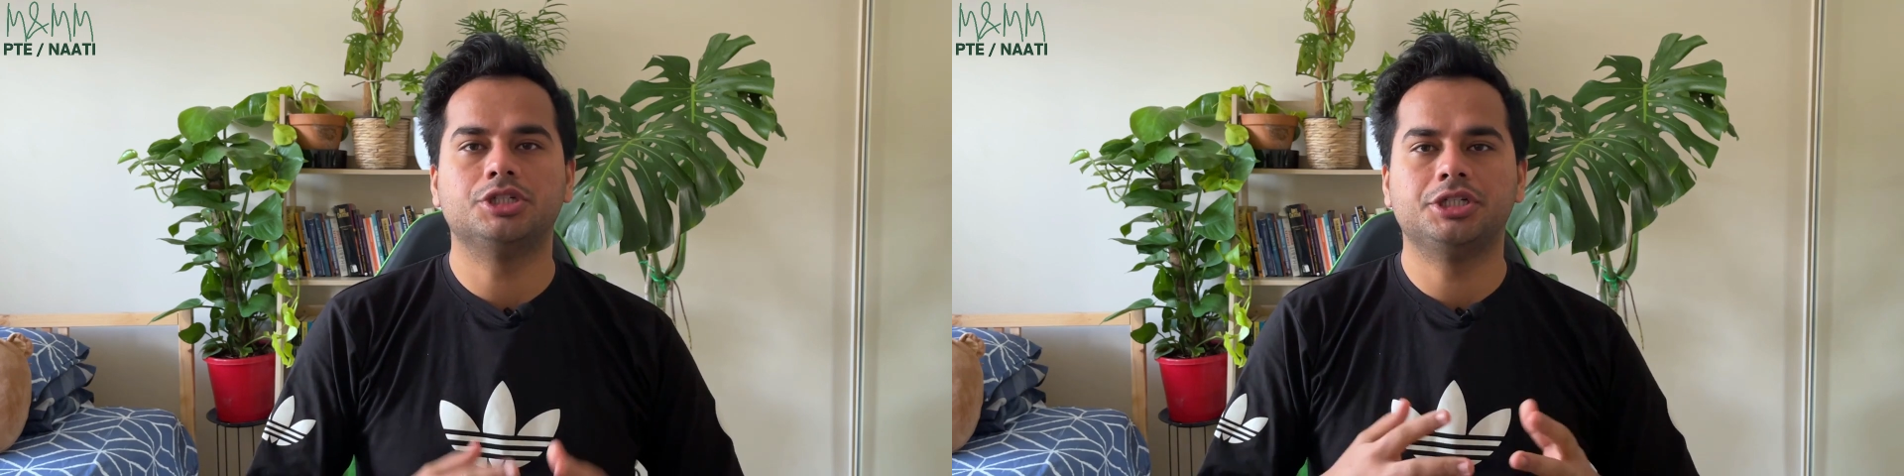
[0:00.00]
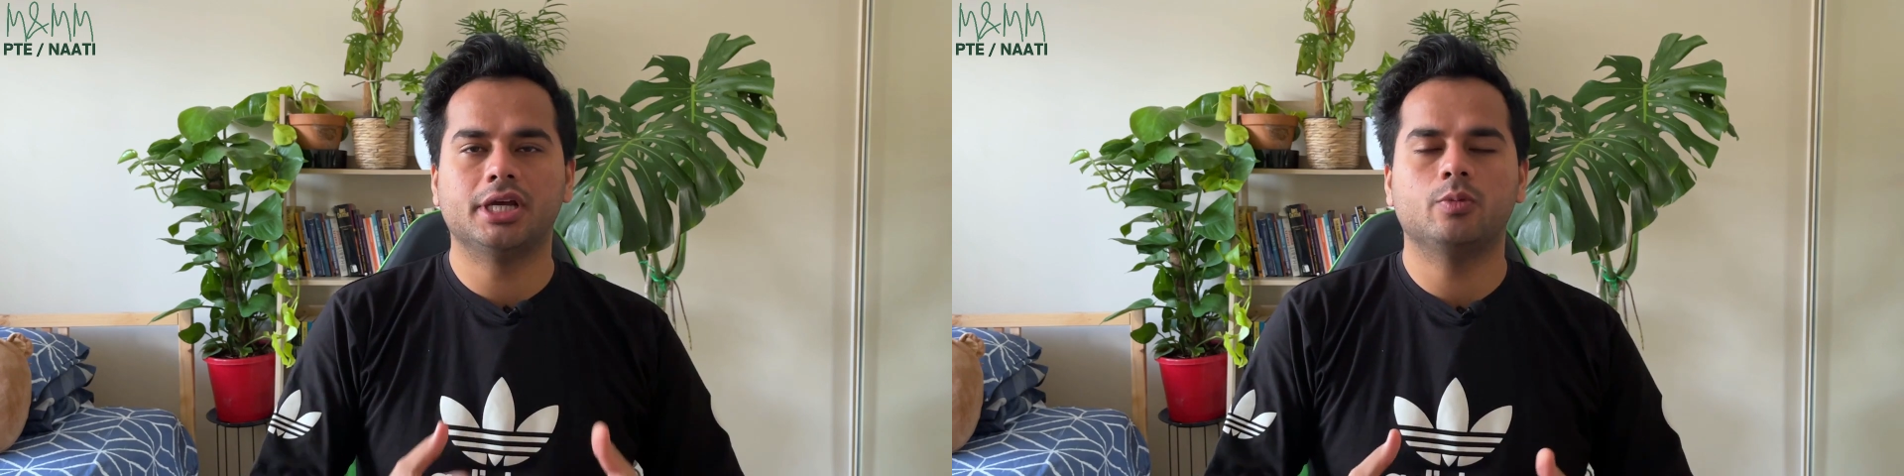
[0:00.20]

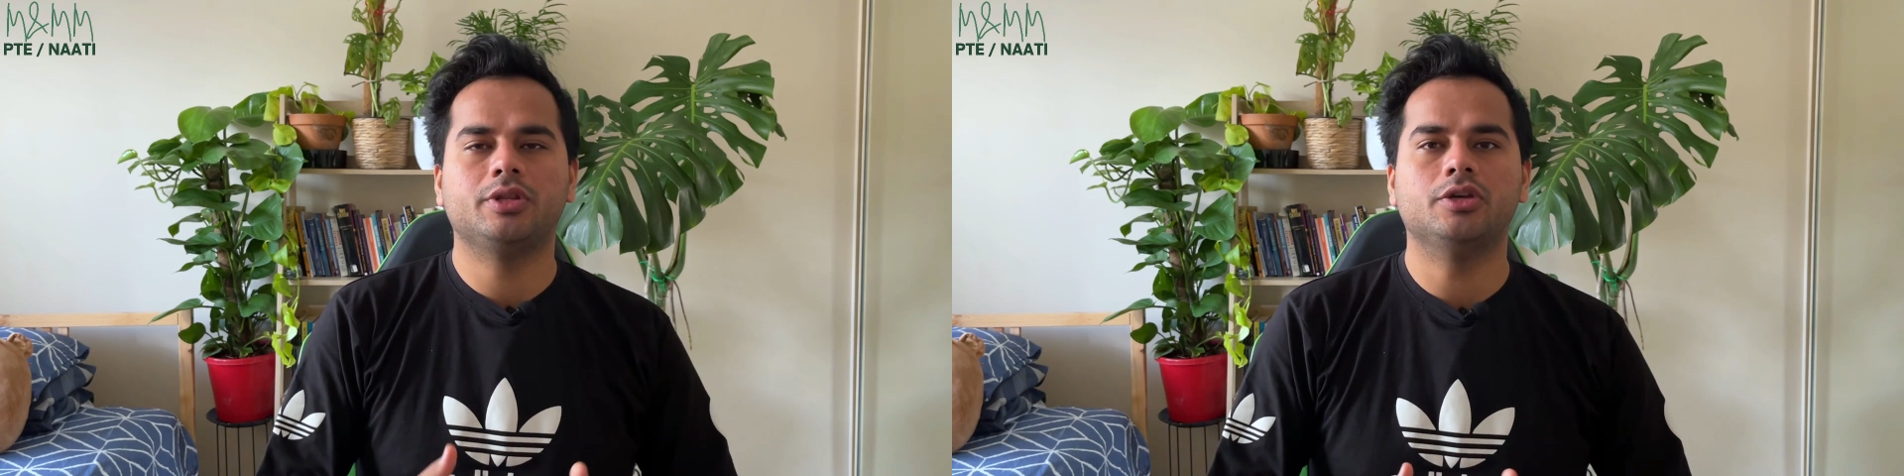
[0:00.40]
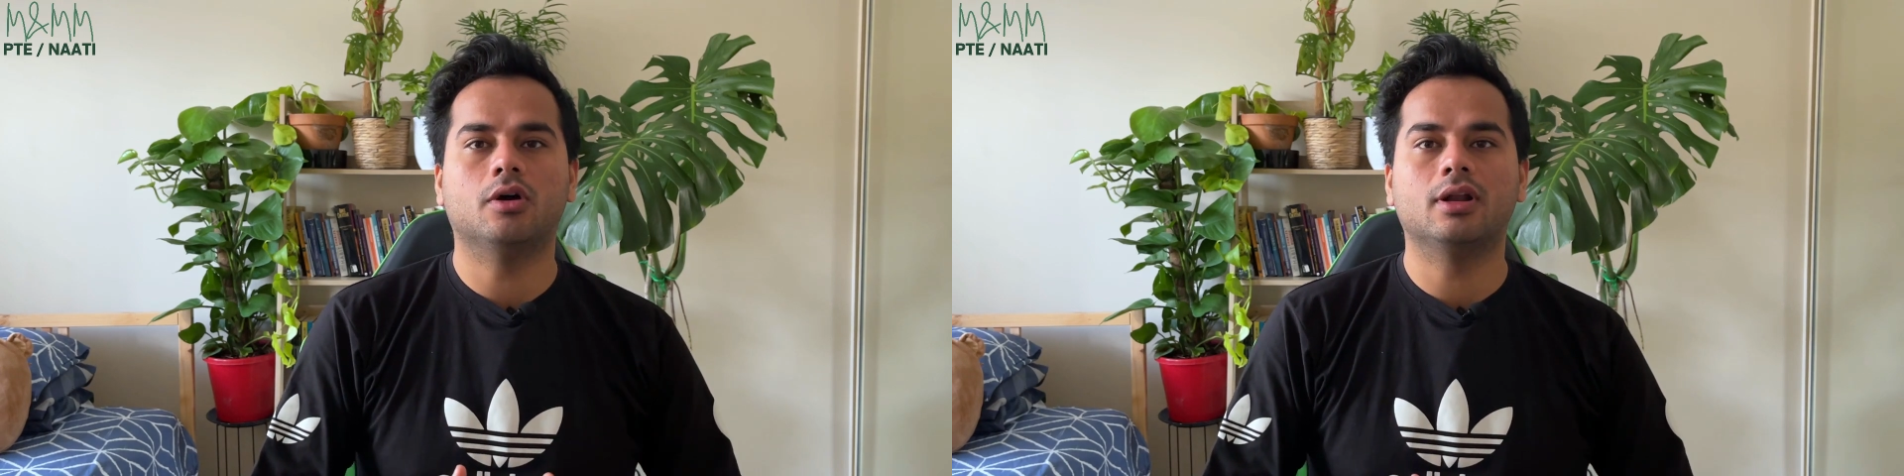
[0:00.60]
share
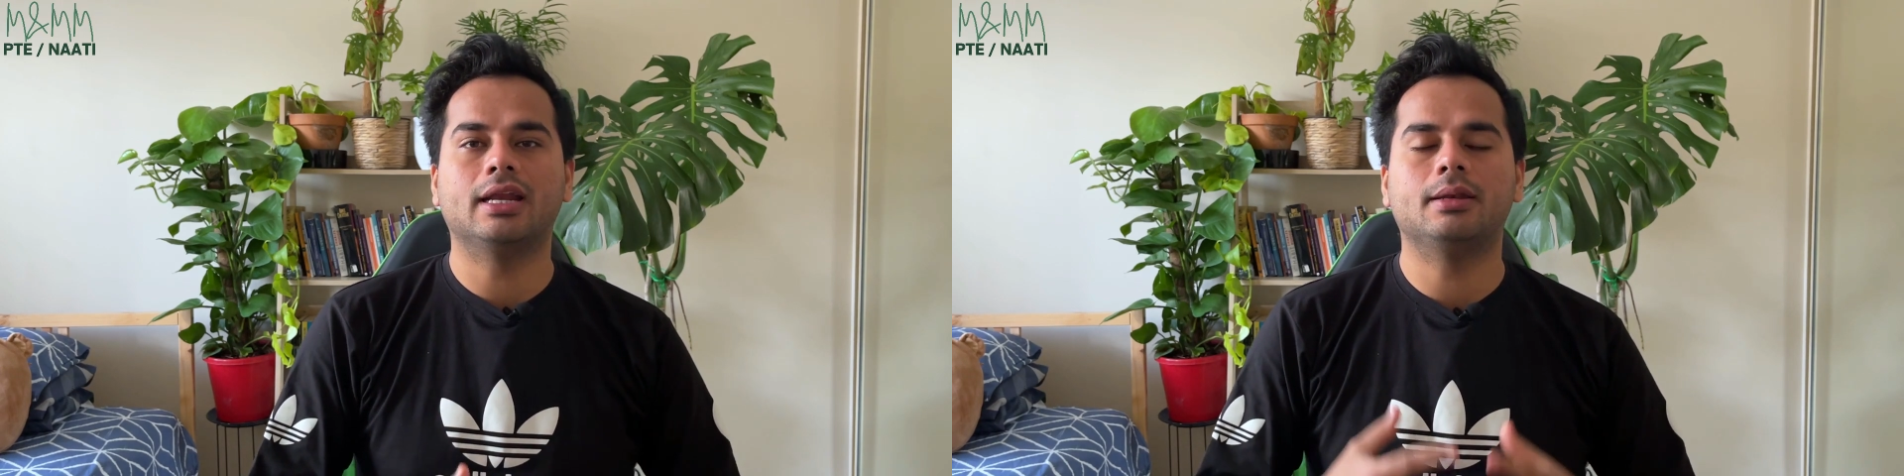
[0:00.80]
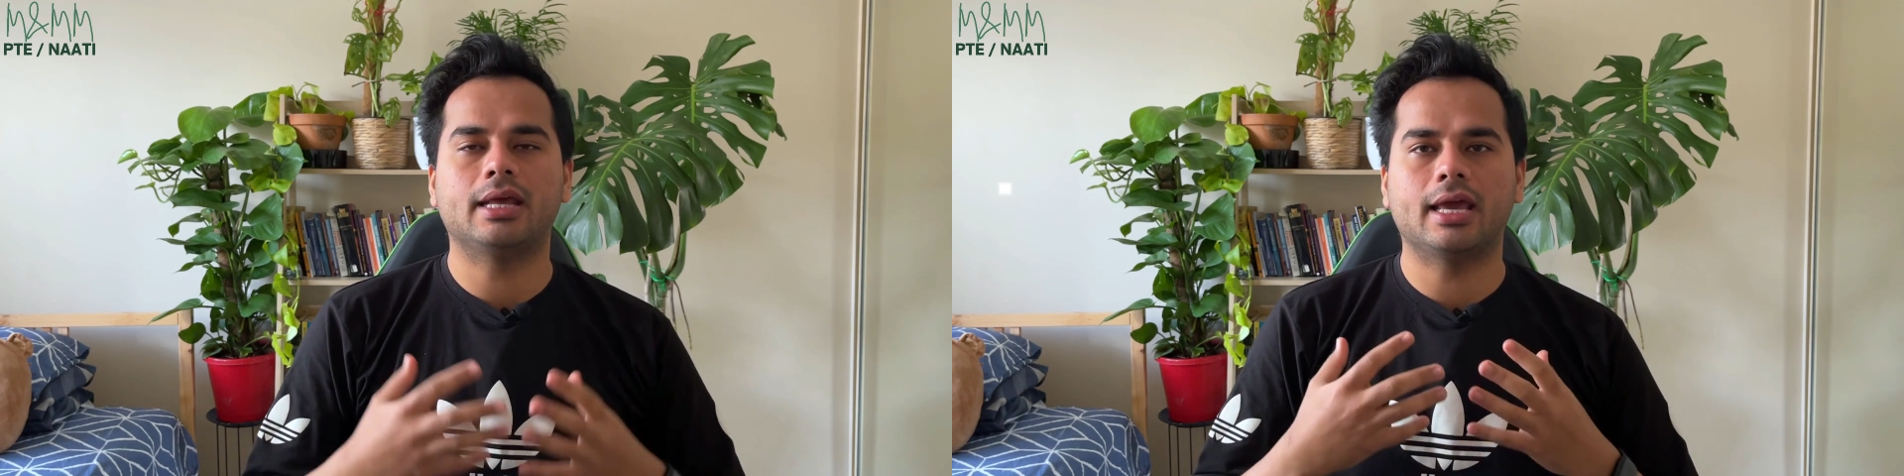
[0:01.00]
with you all
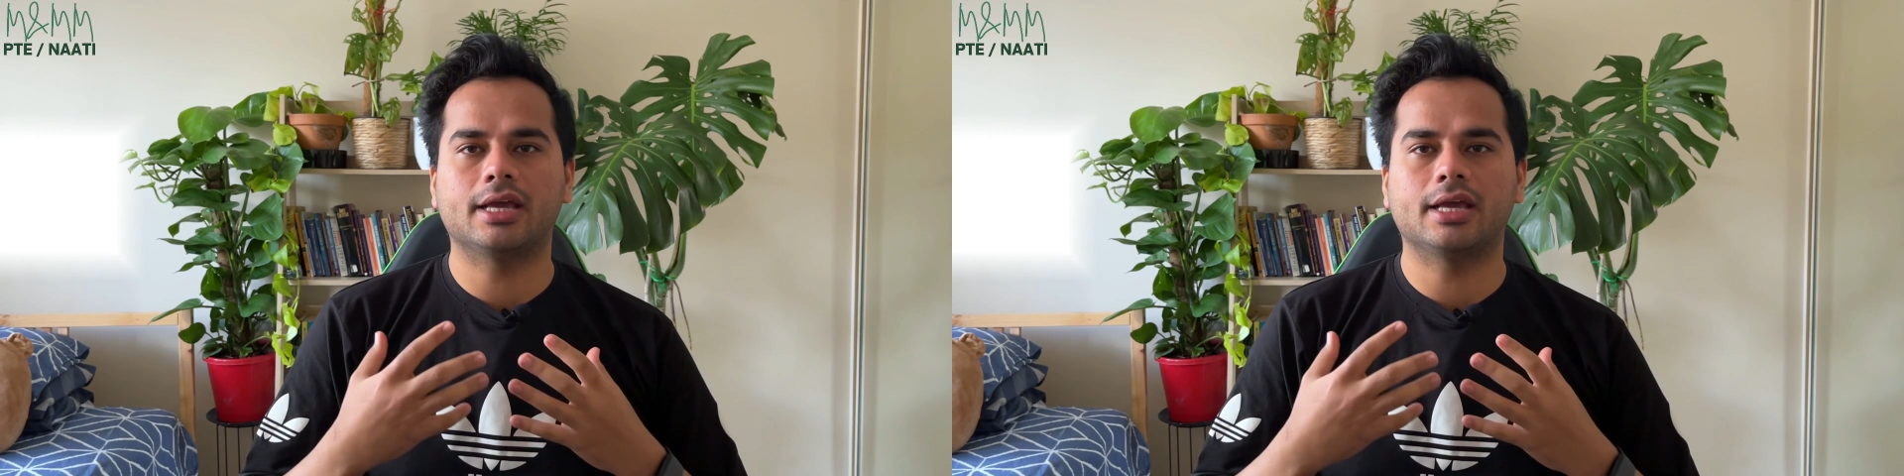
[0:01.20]
and